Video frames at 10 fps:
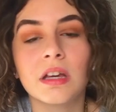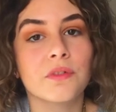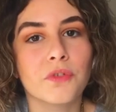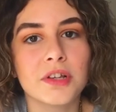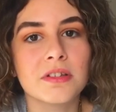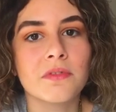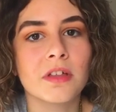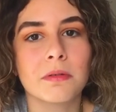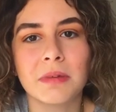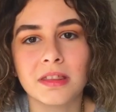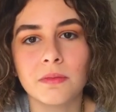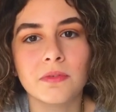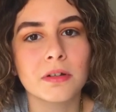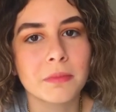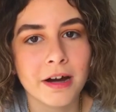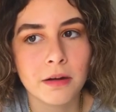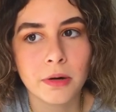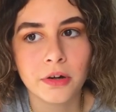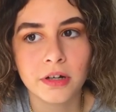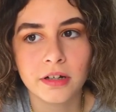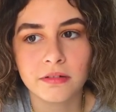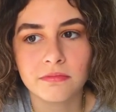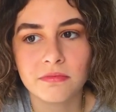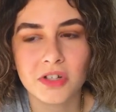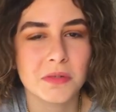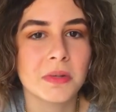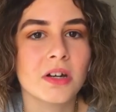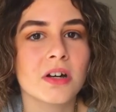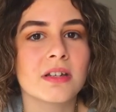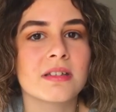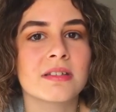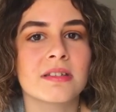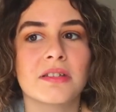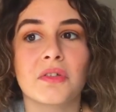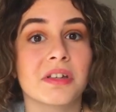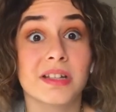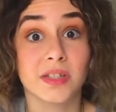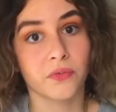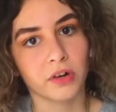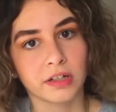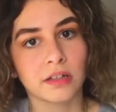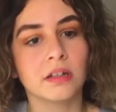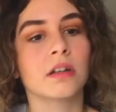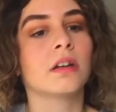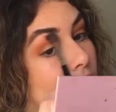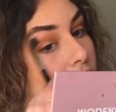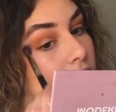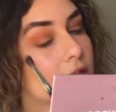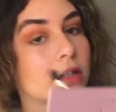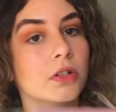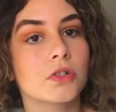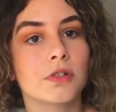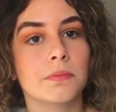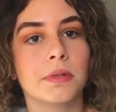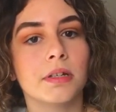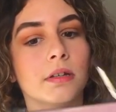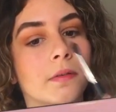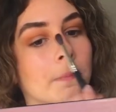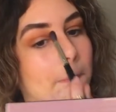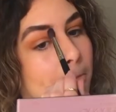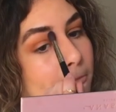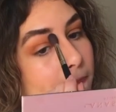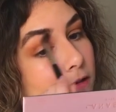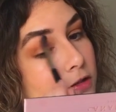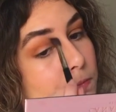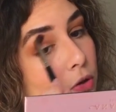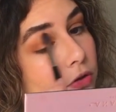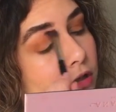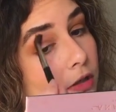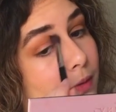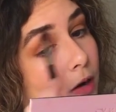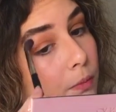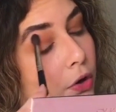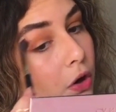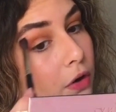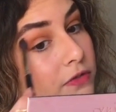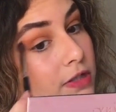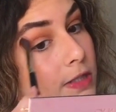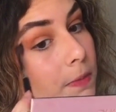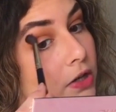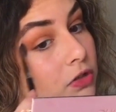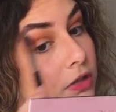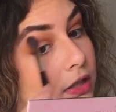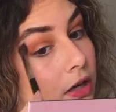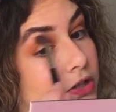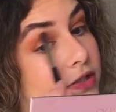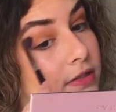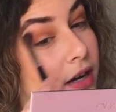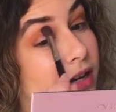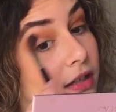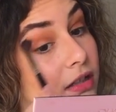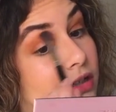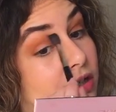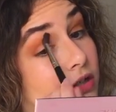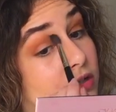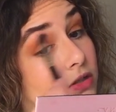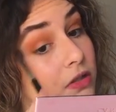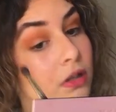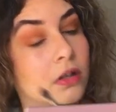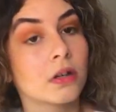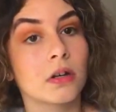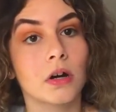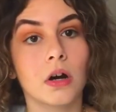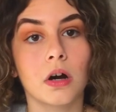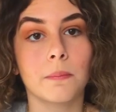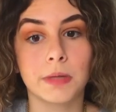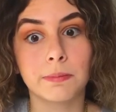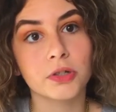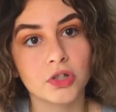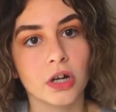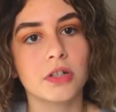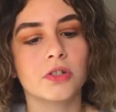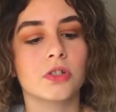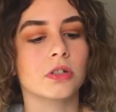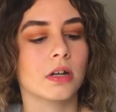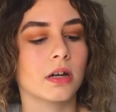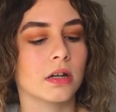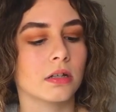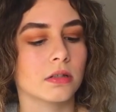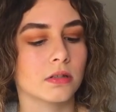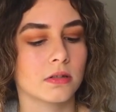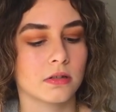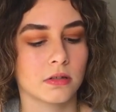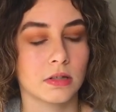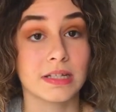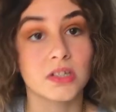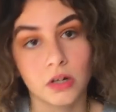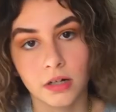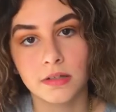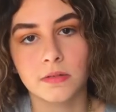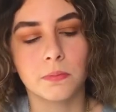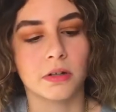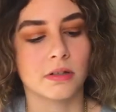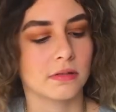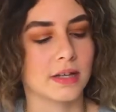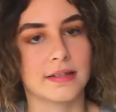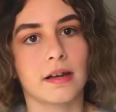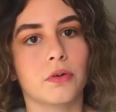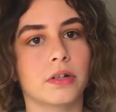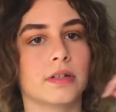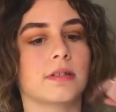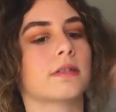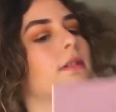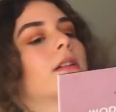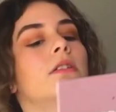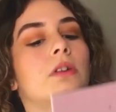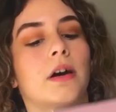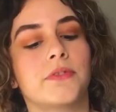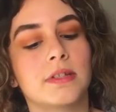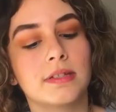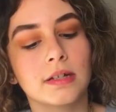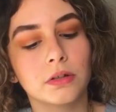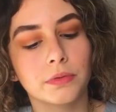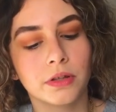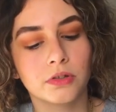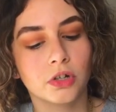in front of them and make them feel bad about it just because you think it's funny. I feel like it should be spoken about more often, especially in our society, because people judge and it sucks, but that's how it is. And you have to deal with